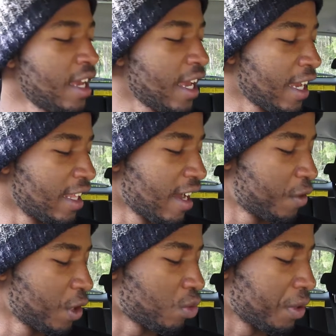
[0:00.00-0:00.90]
And I've
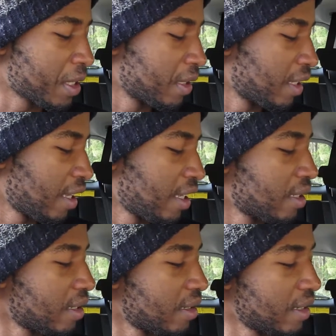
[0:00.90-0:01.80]
just recently
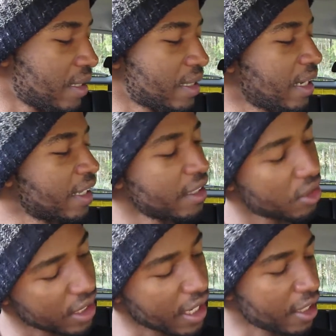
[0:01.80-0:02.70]
started
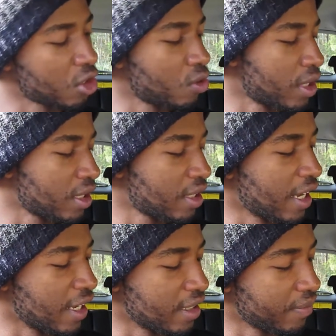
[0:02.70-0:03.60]
to get into it,
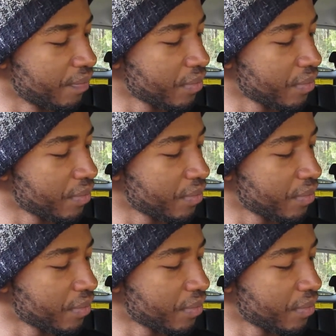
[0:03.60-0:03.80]
and